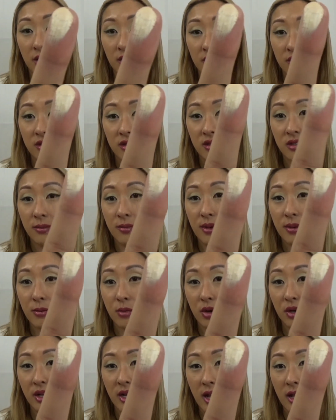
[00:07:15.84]
This is a bit
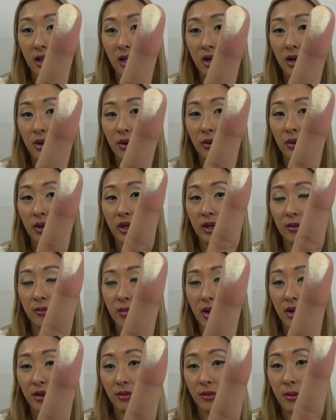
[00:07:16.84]
more yellow in
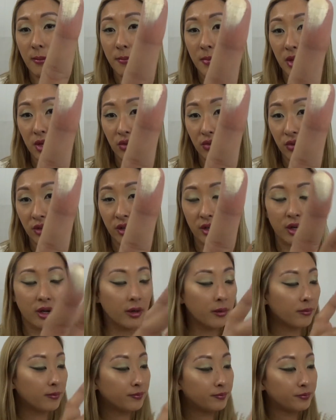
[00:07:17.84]
my middle finger.